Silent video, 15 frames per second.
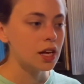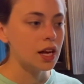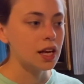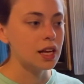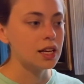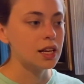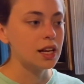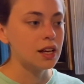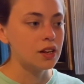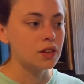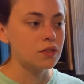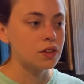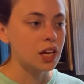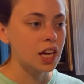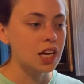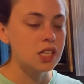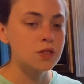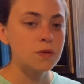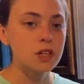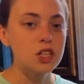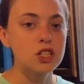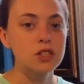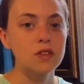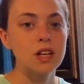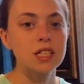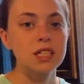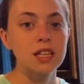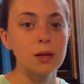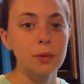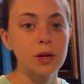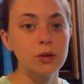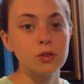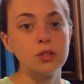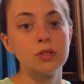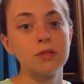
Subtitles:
and then I guess finish the rest of the pickles.